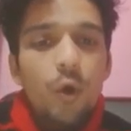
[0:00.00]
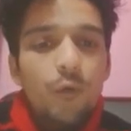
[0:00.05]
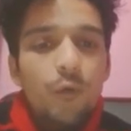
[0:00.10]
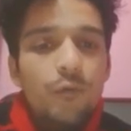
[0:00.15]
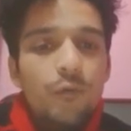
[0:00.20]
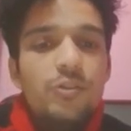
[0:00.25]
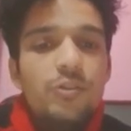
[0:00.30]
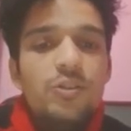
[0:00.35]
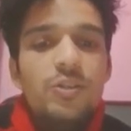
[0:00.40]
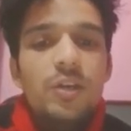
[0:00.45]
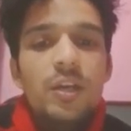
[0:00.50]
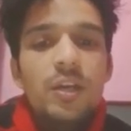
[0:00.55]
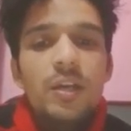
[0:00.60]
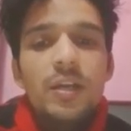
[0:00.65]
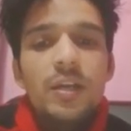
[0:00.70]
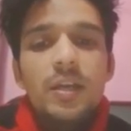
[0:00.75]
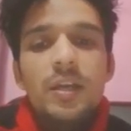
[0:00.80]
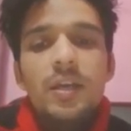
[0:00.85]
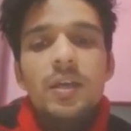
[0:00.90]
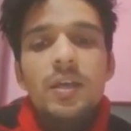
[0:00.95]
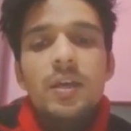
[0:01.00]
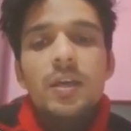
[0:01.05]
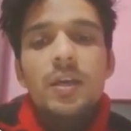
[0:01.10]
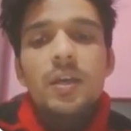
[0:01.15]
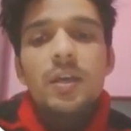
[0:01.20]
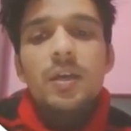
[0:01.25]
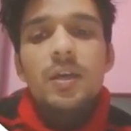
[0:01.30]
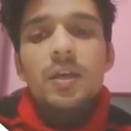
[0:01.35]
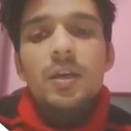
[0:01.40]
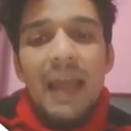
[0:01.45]
officially
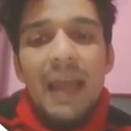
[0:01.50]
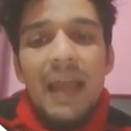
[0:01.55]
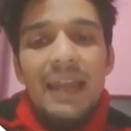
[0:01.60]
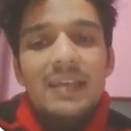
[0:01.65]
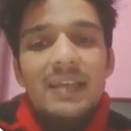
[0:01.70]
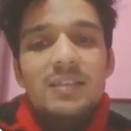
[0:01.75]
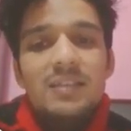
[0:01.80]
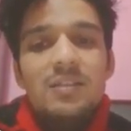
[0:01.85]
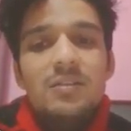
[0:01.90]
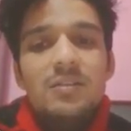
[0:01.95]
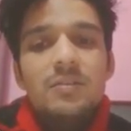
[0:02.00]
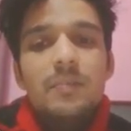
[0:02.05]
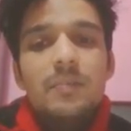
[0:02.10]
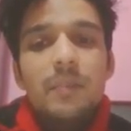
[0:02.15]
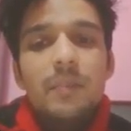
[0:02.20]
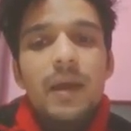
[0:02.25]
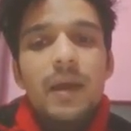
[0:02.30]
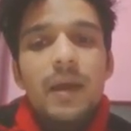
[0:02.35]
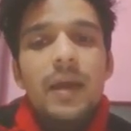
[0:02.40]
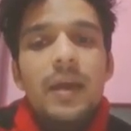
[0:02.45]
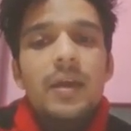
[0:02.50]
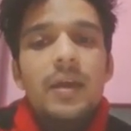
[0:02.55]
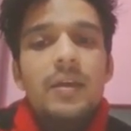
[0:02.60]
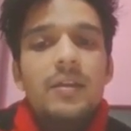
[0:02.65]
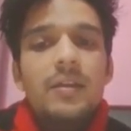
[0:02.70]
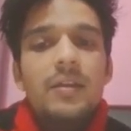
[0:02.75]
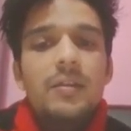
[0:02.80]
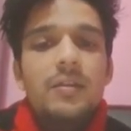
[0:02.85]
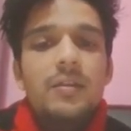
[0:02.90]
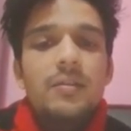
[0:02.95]
managed
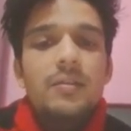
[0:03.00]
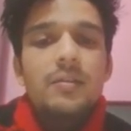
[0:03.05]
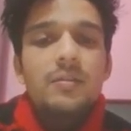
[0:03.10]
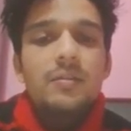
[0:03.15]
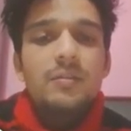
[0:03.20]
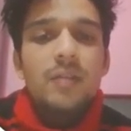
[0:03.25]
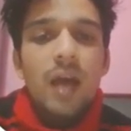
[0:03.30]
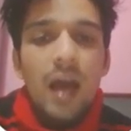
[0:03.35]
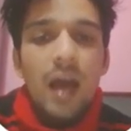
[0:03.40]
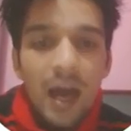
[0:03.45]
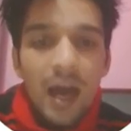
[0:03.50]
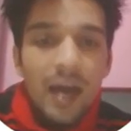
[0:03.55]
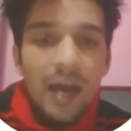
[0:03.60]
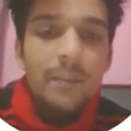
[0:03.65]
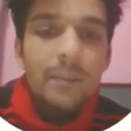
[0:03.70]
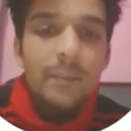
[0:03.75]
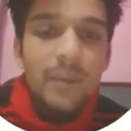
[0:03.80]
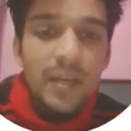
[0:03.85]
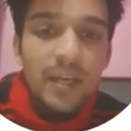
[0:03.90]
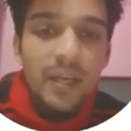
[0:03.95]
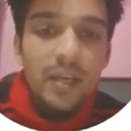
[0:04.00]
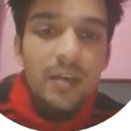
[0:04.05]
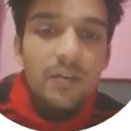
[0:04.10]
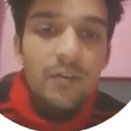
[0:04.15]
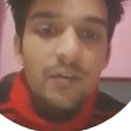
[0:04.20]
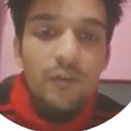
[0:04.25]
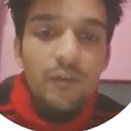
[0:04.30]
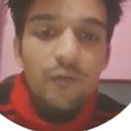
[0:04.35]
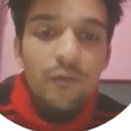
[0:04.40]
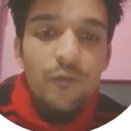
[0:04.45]
by the
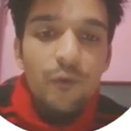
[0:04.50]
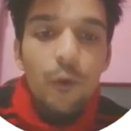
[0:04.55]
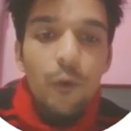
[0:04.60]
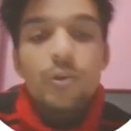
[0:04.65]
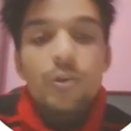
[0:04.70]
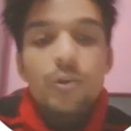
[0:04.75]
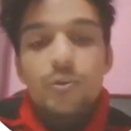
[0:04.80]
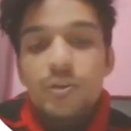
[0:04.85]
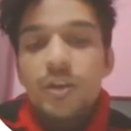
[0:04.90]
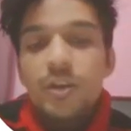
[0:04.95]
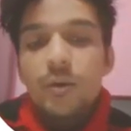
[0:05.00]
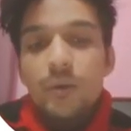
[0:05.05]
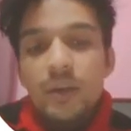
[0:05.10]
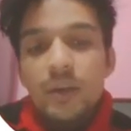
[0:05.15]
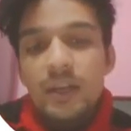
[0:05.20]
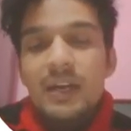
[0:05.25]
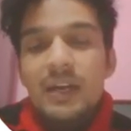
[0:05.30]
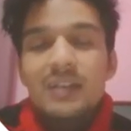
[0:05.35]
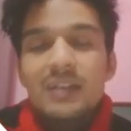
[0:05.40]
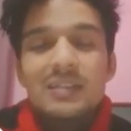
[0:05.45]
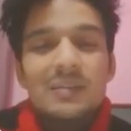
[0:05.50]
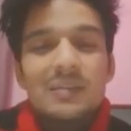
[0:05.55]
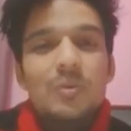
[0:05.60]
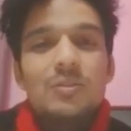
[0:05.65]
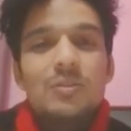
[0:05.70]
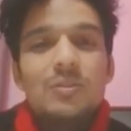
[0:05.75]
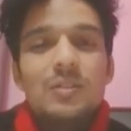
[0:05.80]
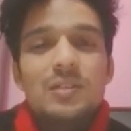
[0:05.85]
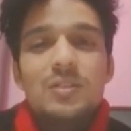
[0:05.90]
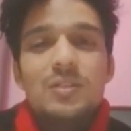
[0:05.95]
army for today only. Let us
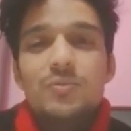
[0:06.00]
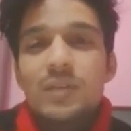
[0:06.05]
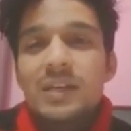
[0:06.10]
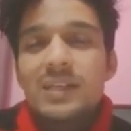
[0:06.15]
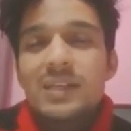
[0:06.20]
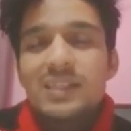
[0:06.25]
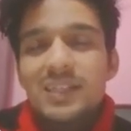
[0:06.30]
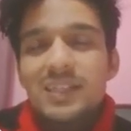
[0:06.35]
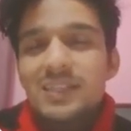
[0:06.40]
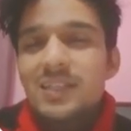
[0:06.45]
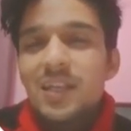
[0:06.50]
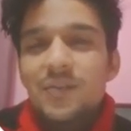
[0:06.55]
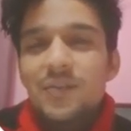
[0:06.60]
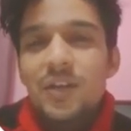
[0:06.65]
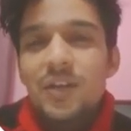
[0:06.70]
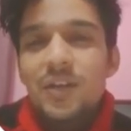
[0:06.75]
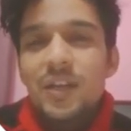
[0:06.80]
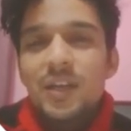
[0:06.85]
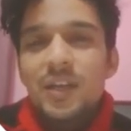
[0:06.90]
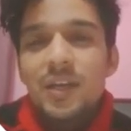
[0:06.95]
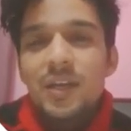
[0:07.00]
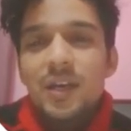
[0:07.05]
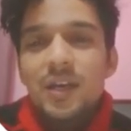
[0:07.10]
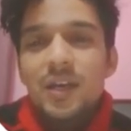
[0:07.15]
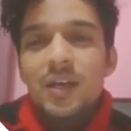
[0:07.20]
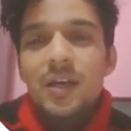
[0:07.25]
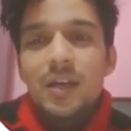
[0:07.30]
suppose it's 26 January